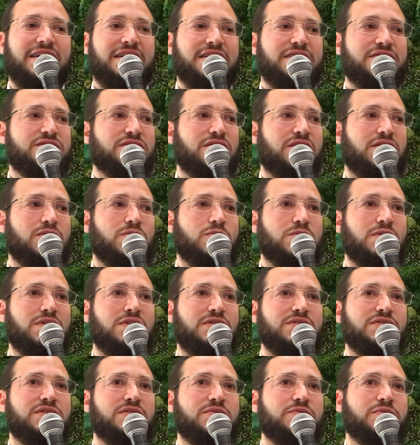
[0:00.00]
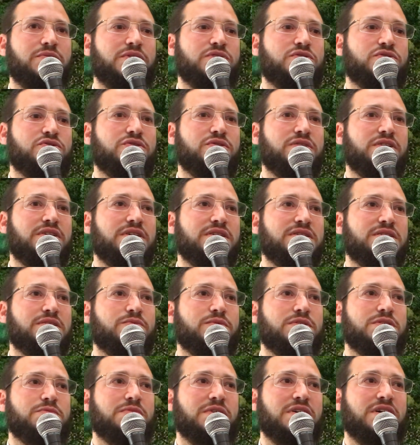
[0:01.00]
And he saw a world in which
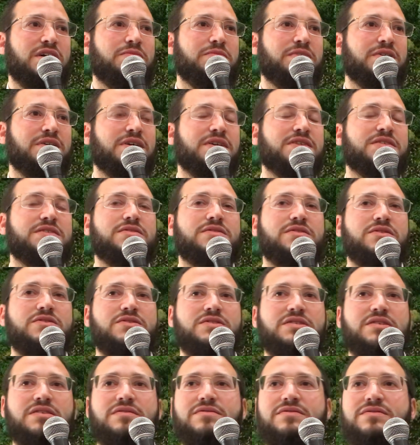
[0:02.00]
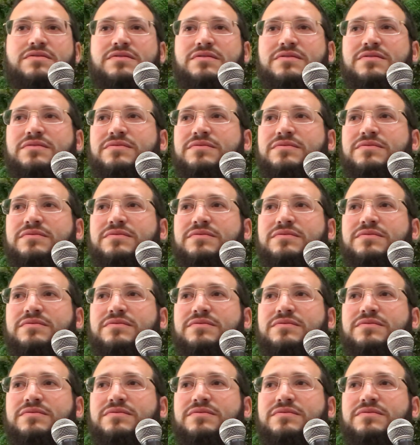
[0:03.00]
Judaism was becoming exclusive